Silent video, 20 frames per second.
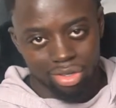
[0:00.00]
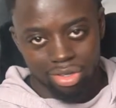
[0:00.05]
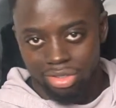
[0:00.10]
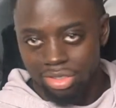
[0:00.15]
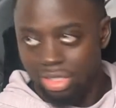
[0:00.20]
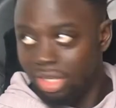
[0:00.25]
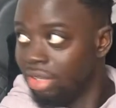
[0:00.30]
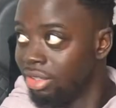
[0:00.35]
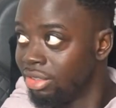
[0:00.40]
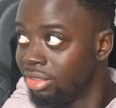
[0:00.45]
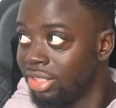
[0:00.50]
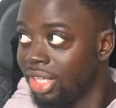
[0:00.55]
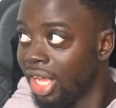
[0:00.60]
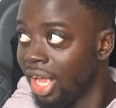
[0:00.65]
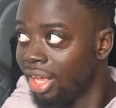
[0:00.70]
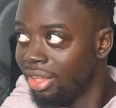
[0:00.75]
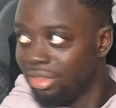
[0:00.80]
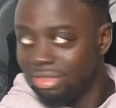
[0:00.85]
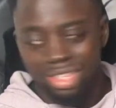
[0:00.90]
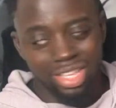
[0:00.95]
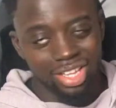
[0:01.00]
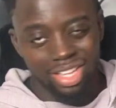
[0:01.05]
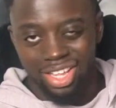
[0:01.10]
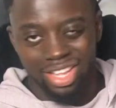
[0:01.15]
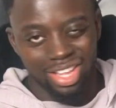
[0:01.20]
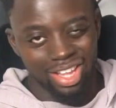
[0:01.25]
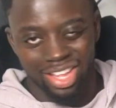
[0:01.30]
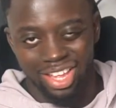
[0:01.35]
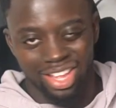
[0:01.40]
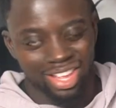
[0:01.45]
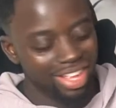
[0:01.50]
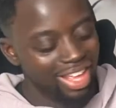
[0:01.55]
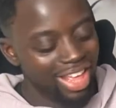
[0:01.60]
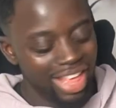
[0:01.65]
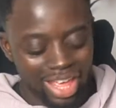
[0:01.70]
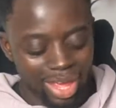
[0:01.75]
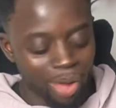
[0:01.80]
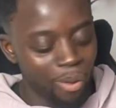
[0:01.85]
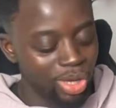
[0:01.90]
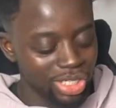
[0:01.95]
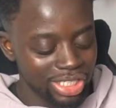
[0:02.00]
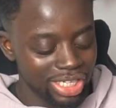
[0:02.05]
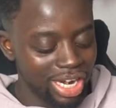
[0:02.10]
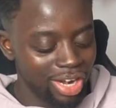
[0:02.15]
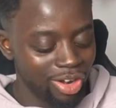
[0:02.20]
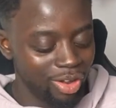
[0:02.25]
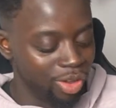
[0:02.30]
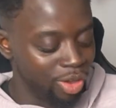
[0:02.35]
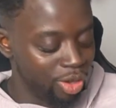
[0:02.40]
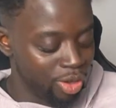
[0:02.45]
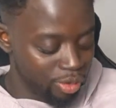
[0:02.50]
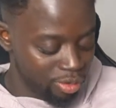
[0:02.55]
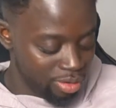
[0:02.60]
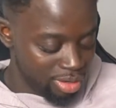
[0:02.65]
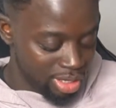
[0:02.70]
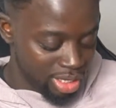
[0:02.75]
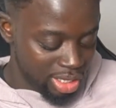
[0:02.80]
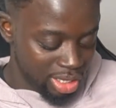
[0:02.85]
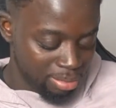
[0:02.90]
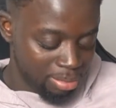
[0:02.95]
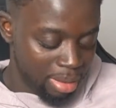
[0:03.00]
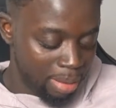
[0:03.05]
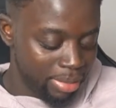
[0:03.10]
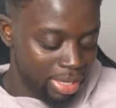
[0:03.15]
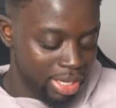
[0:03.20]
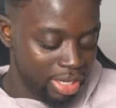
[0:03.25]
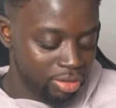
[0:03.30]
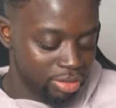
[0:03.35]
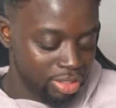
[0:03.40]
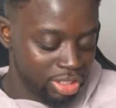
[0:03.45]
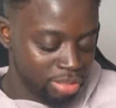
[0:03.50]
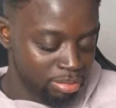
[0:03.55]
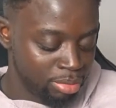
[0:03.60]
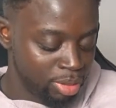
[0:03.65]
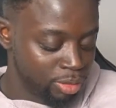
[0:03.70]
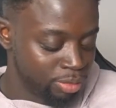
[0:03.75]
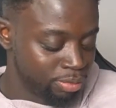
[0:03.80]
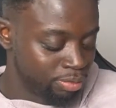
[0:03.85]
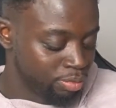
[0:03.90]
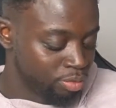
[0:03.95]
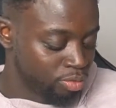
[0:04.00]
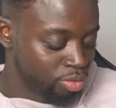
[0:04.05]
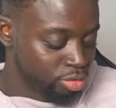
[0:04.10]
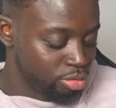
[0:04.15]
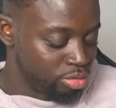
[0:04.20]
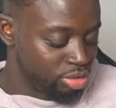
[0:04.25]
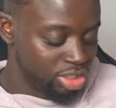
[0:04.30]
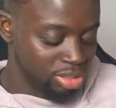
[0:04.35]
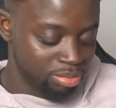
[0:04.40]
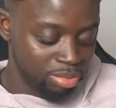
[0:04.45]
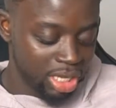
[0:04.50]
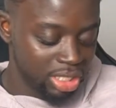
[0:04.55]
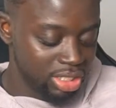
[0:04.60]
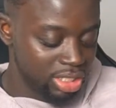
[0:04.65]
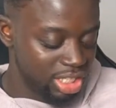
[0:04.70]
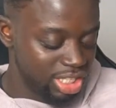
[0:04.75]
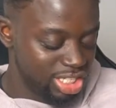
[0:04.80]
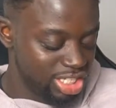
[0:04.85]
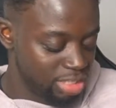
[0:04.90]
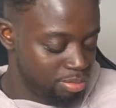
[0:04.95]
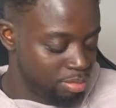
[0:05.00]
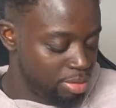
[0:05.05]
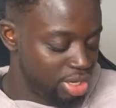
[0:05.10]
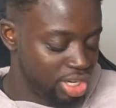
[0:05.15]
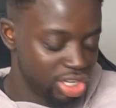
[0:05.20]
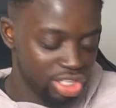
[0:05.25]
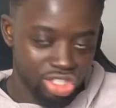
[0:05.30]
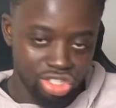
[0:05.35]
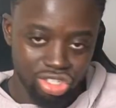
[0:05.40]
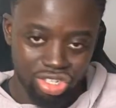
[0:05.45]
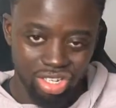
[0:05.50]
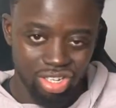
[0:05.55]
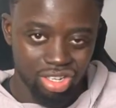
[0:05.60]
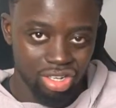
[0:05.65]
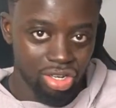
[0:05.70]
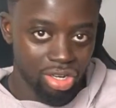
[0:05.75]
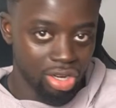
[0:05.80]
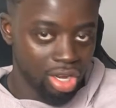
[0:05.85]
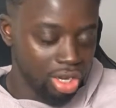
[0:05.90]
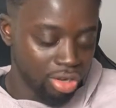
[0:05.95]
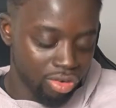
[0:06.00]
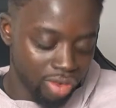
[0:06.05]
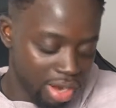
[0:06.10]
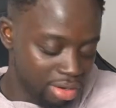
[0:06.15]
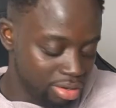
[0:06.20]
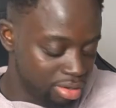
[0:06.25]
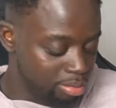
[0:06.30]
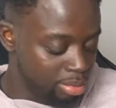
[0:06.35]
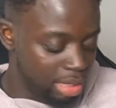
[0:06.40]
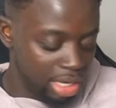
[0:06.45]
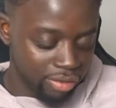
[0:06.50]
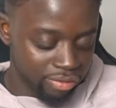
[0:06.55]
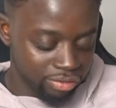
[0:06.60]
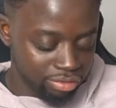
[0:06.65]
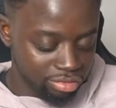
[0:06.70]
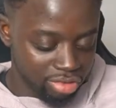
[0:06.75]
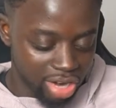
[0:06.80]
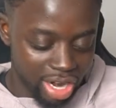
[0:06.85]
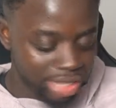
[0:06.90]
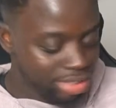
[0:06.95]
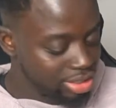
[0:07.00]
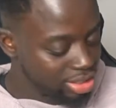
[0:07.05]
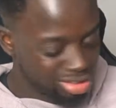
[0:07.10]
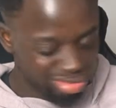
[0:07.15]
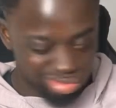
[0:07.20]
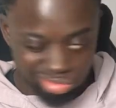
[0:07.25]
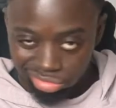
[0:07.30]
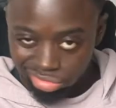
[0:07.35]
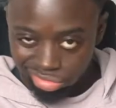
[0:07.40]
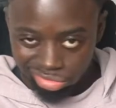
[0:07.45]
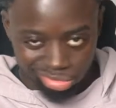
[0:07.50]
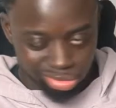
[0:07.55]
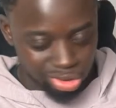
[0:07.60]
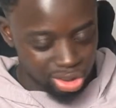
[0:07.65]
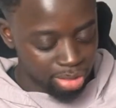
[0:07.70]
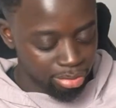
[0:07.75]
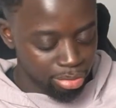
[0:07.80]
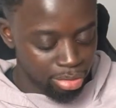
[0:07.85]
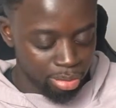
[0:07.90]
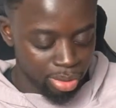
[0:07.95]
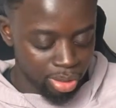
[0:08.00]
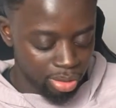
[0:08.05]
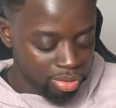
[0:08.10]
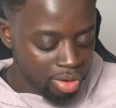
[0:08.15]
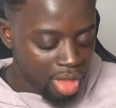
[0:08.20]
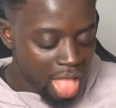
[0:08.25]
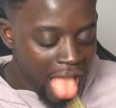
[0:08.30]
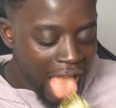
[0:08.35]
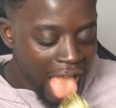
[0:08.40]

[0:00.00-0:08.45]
So yeah, it wasn't that long ago. I'm eating on this meal, which is basically spinach, grounded beef, rice, simple meal.